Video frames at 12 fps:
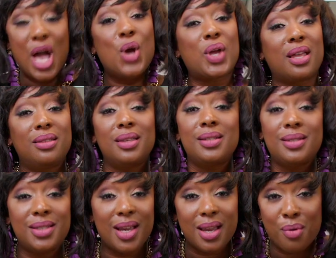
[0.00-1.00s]
Okay,
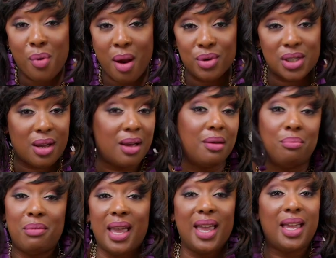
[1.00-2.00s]
this chicken
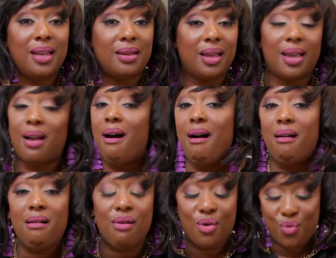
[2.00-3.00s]
Parmesan made it
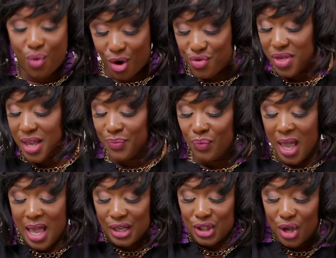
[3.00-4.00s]
all worth it.
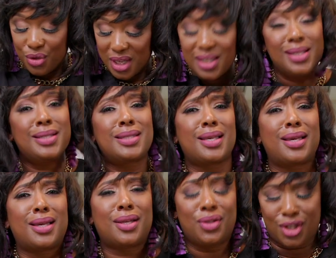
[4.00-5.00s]
So this is
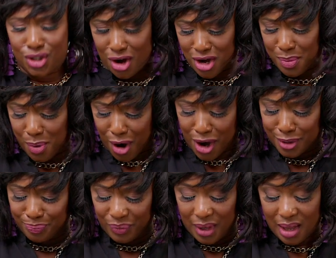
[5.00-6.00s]
the dirty part.